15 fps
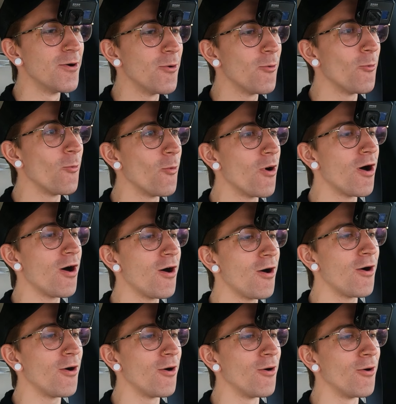
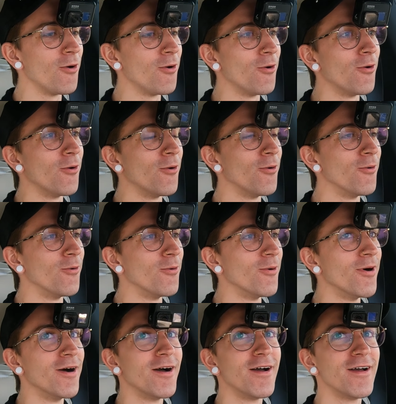Whoa.
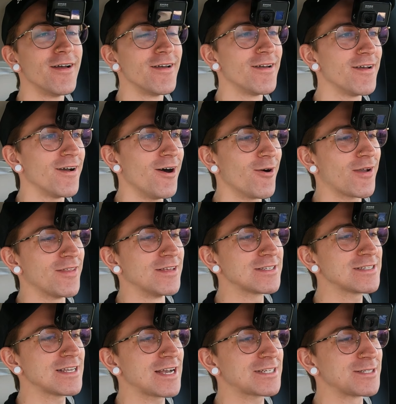Okay,
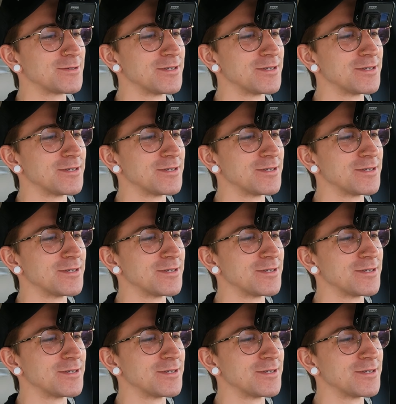this is actually